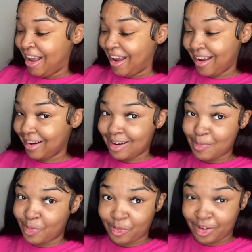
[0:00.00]
I ain't a
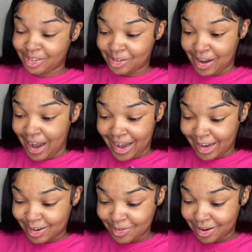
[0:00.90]
professional. I can't
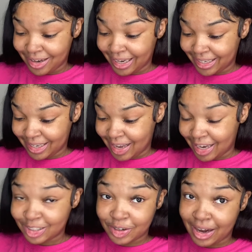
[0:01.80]
do her like that. I
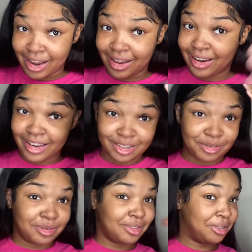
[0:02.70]
tried, and as you can
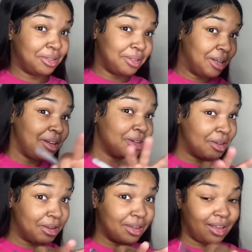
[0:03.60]
see, it look
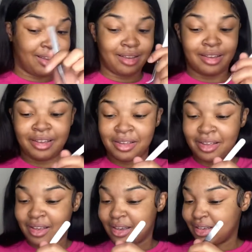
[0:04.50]
good.
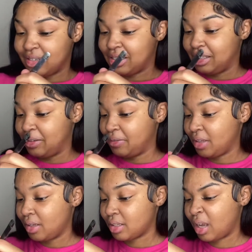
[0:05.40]
It just lifted,
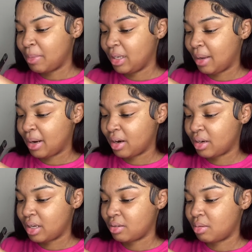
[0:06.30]
cause I'll be laying my hair
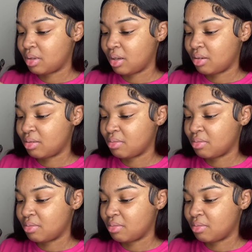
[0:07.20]
down sometimes.